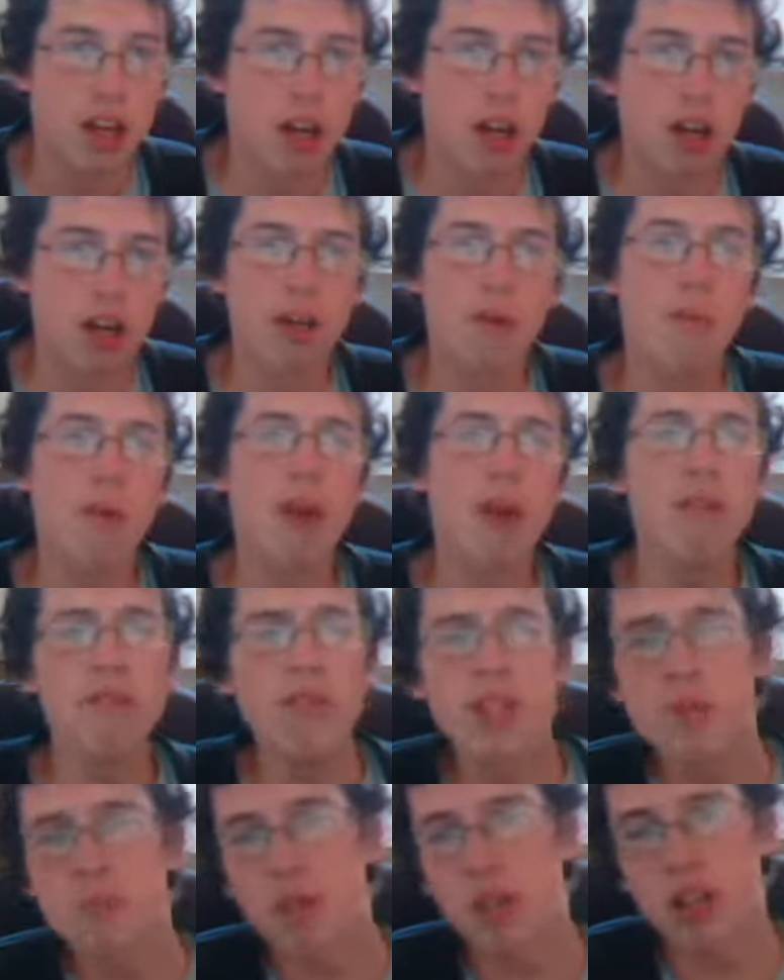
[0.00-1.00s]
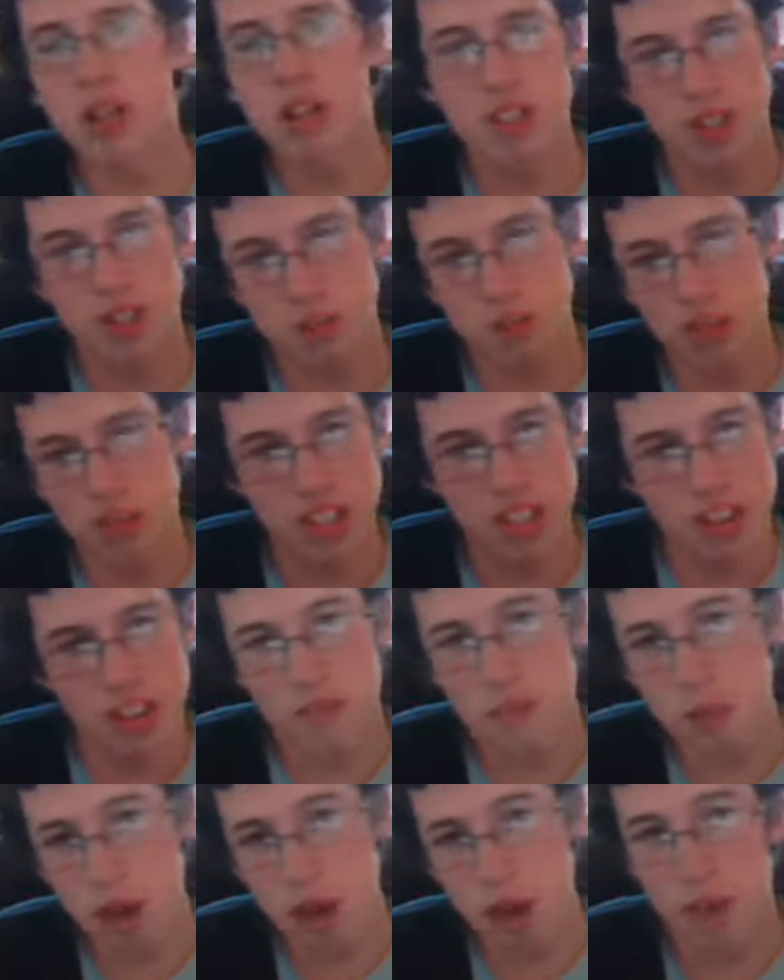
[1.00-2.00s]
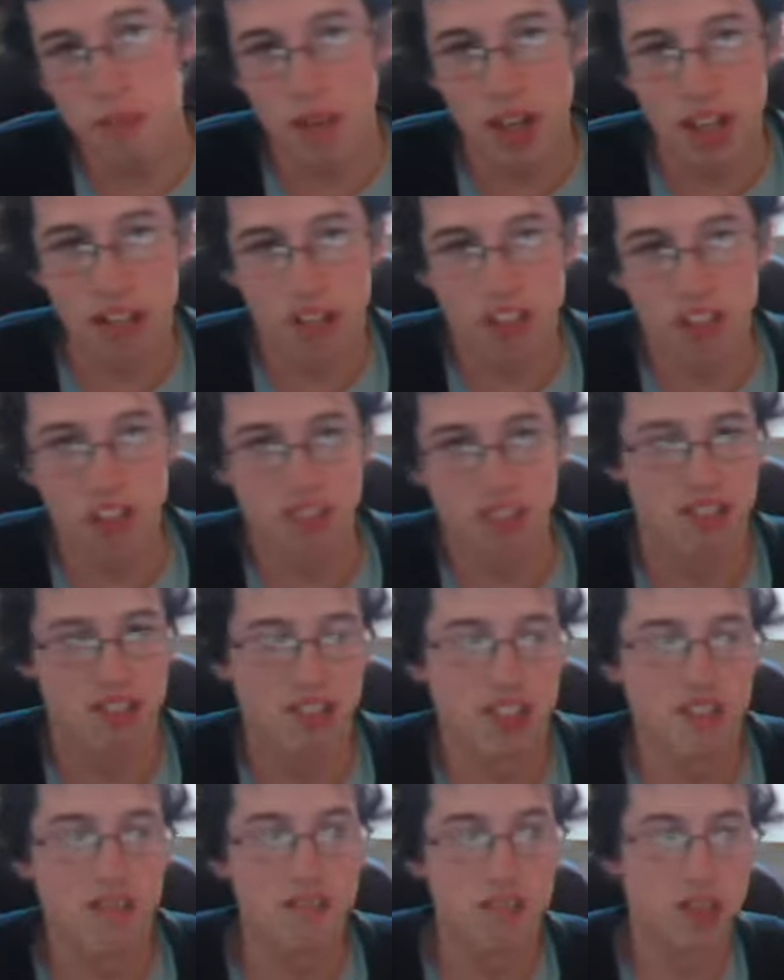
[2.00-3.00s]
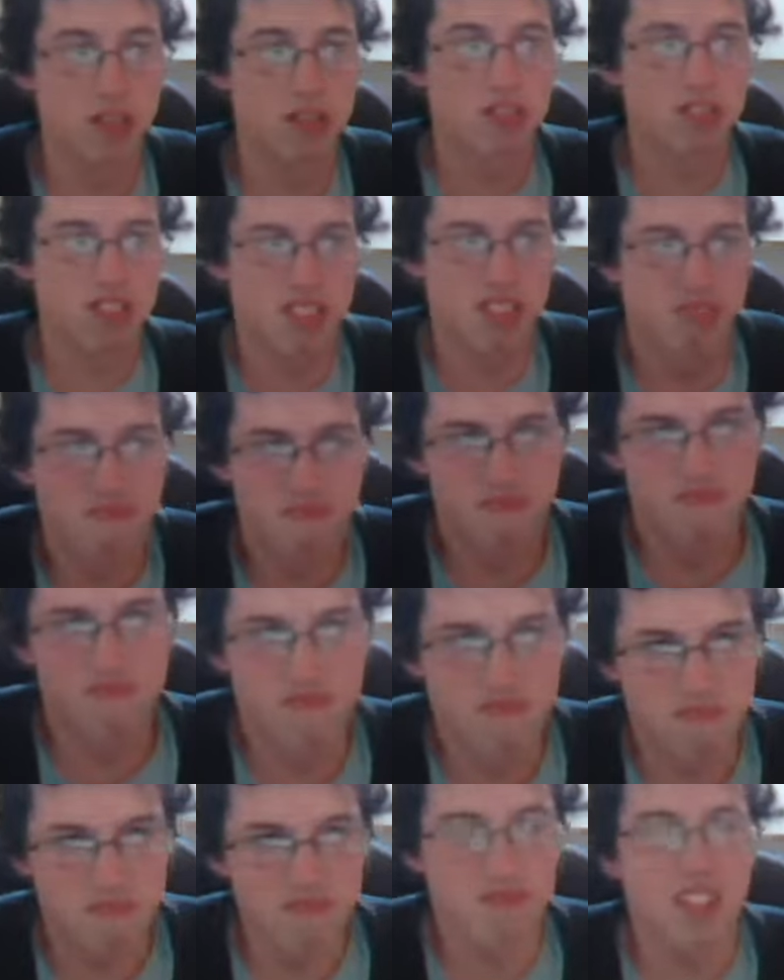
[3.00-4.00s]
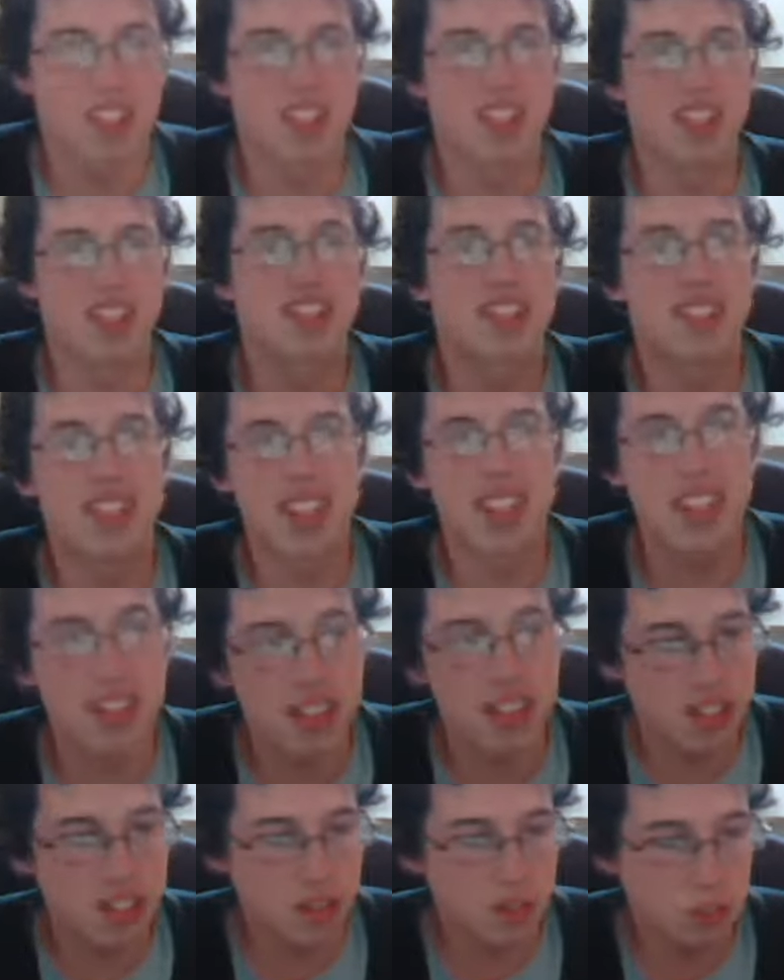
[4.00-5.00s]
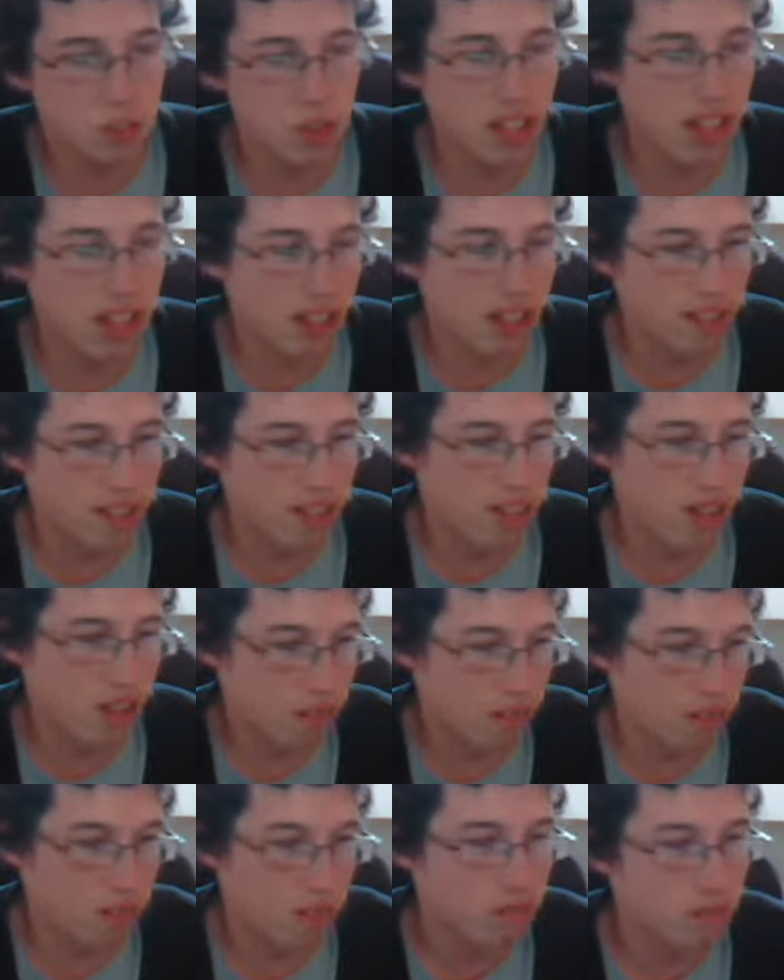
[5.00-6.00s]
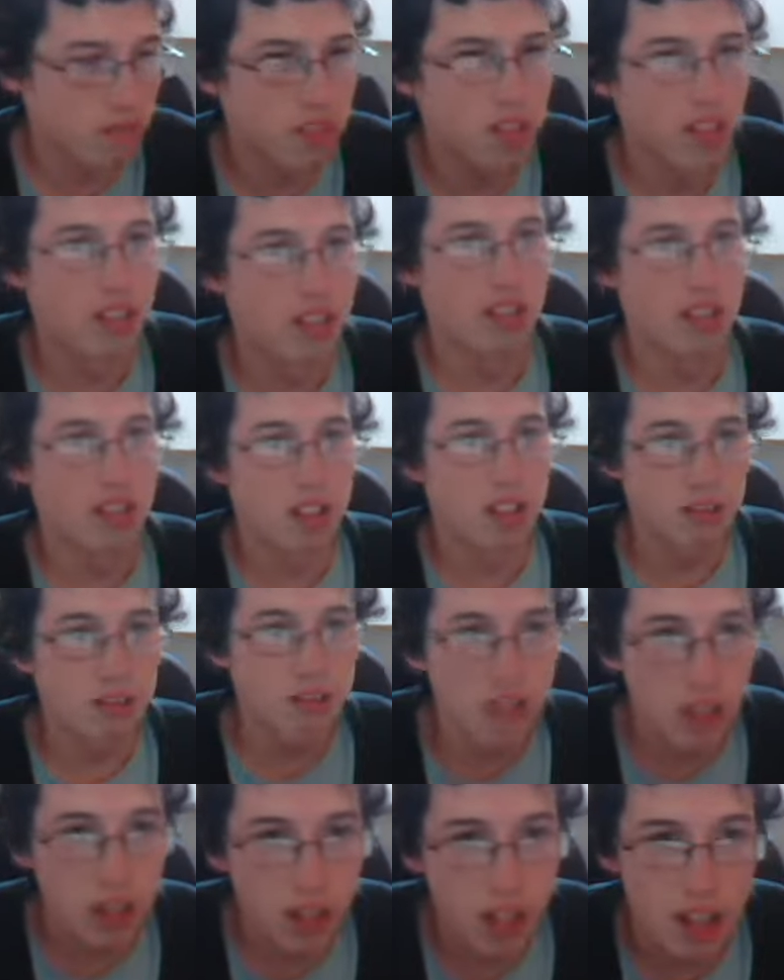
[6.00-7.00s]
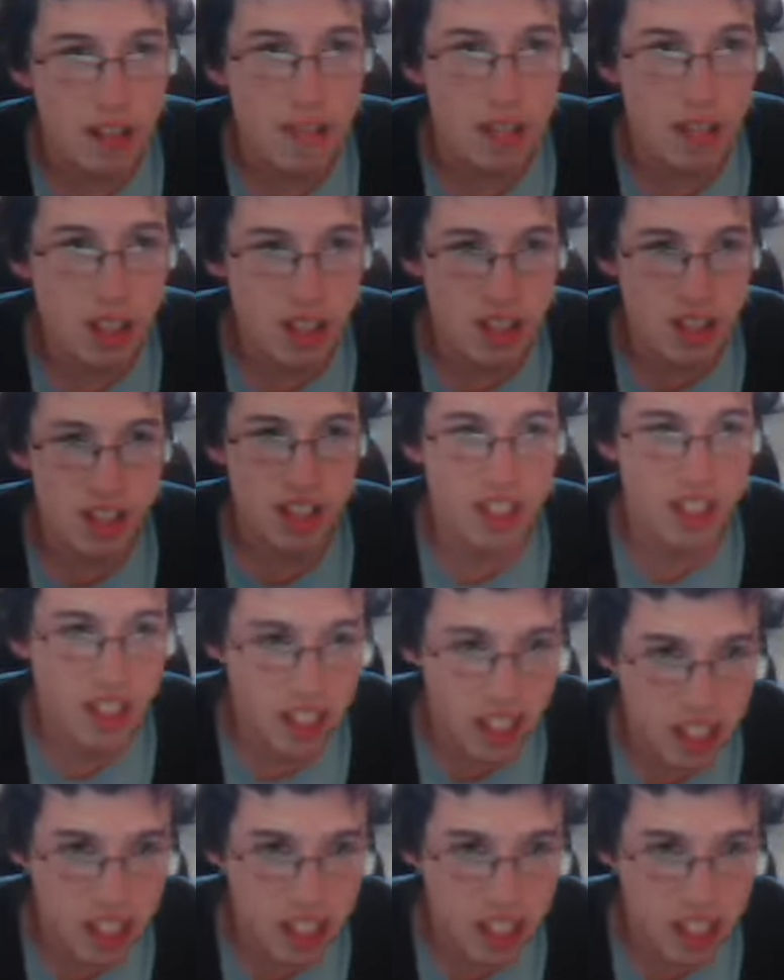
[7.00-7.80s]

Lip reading: Okay, maybe that's because I saw this at Paramount and all some of those seats where you feel like you're just gonna